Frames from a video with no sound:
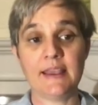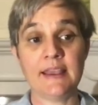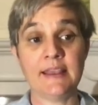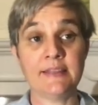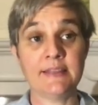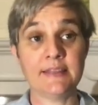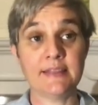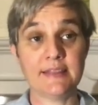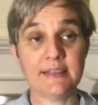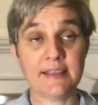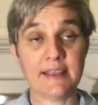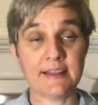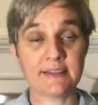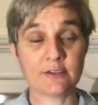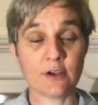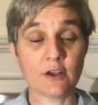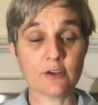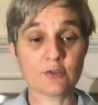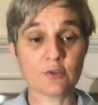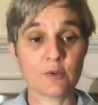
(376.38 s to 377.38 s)
It's
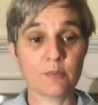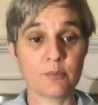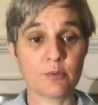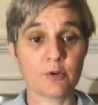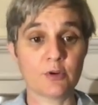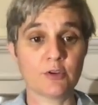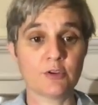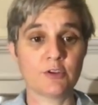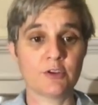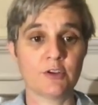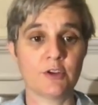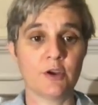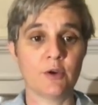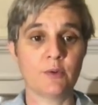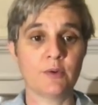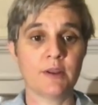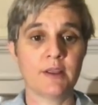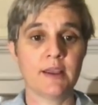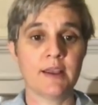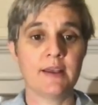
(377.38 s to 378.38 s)
also important to
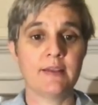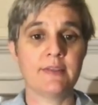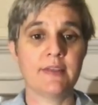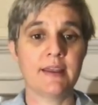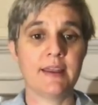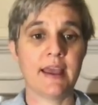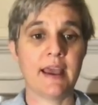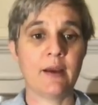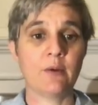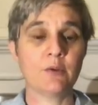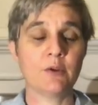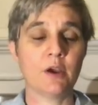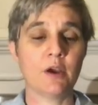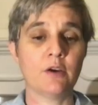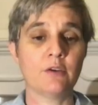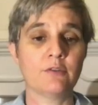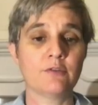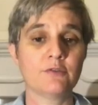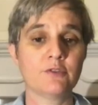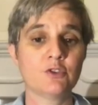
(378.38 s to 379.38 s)
note that out
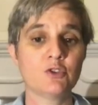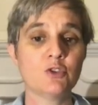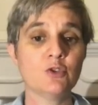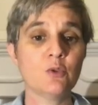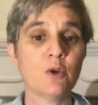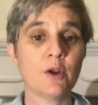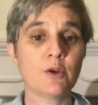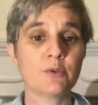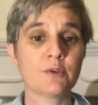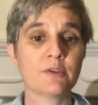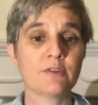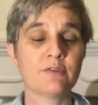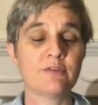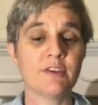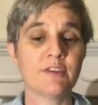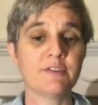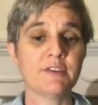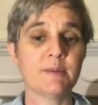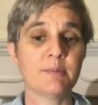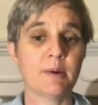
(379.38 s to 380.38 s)
of
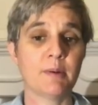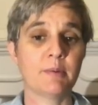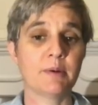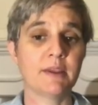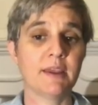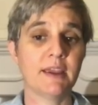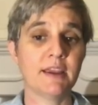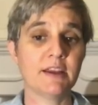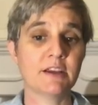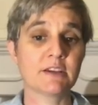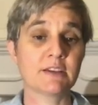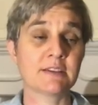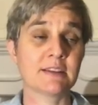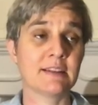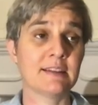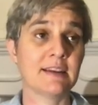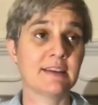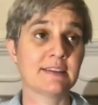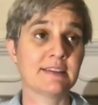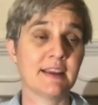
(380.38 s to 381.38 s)
250 publications in
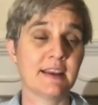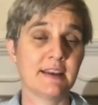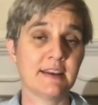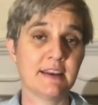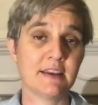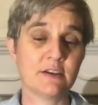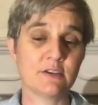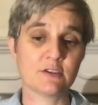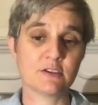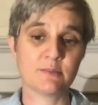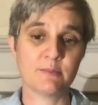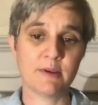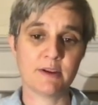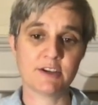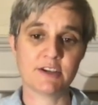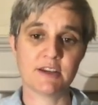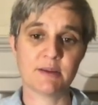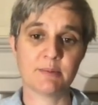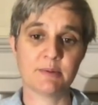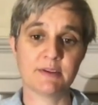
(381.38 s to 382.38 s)
the last 10 years
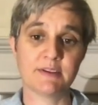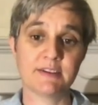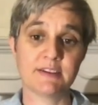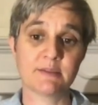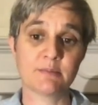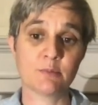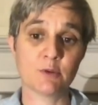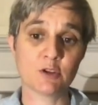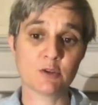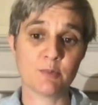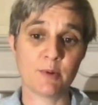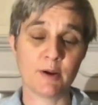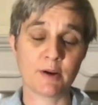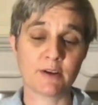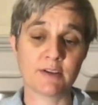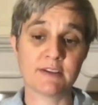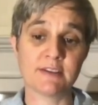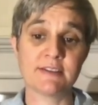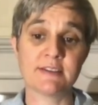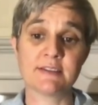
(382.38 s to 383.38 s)
mentioning Pelizaeus-Merzbacher
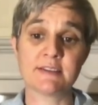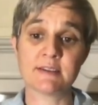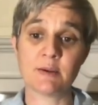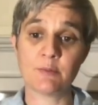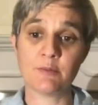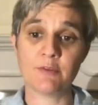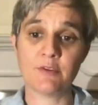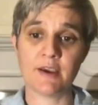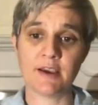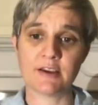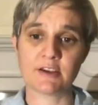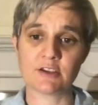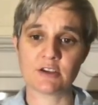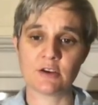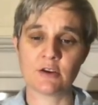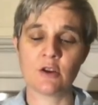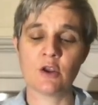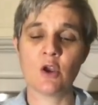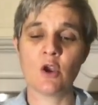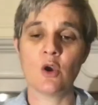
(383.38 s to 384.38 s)
disease in some
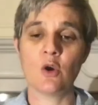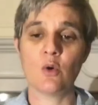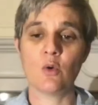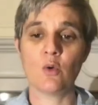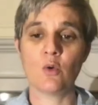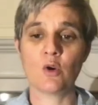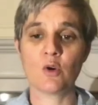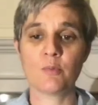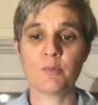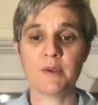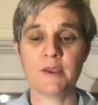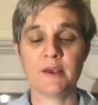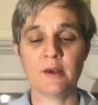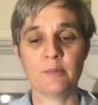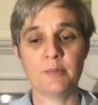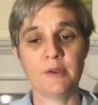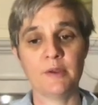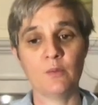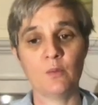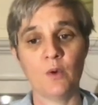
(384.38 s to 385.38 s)
fashion or
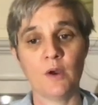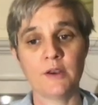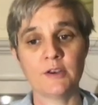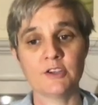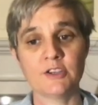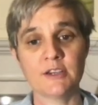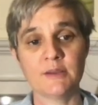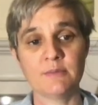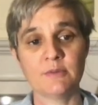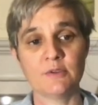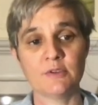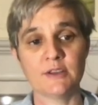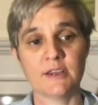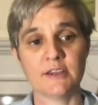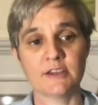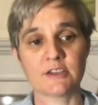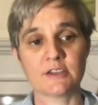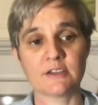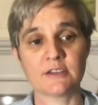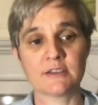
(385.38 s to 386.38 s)
PLP1 gene
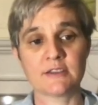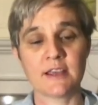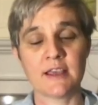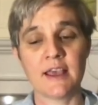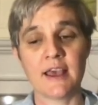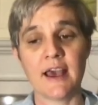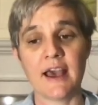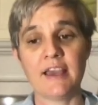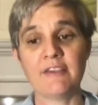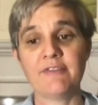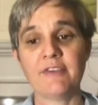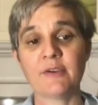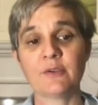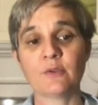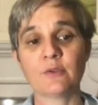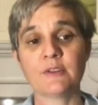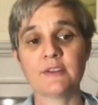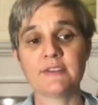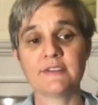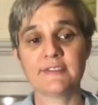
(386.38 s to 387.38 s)
mutations, I found
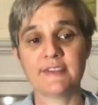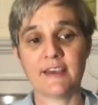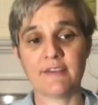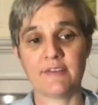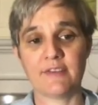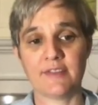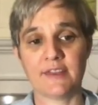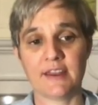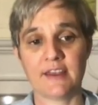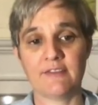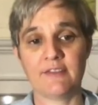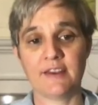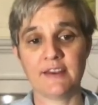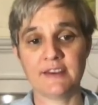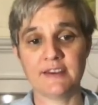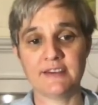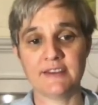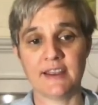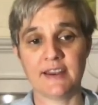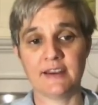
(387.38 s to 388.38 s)
only 7 that have
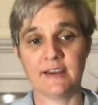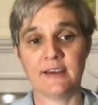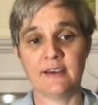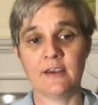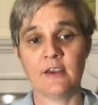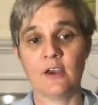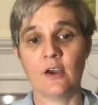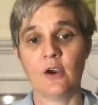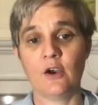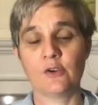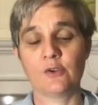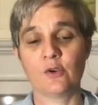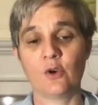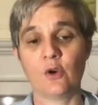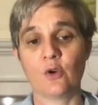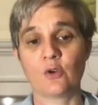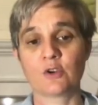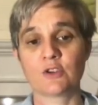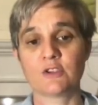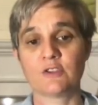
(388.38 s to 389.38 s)
any data on
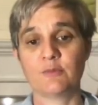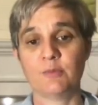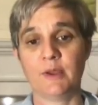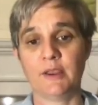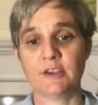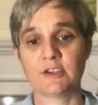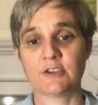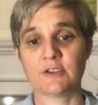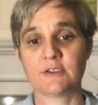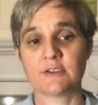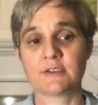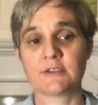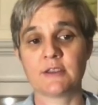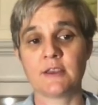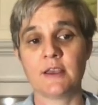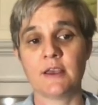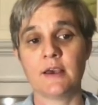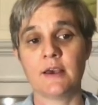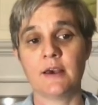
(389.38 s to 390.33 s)
cohorts of patients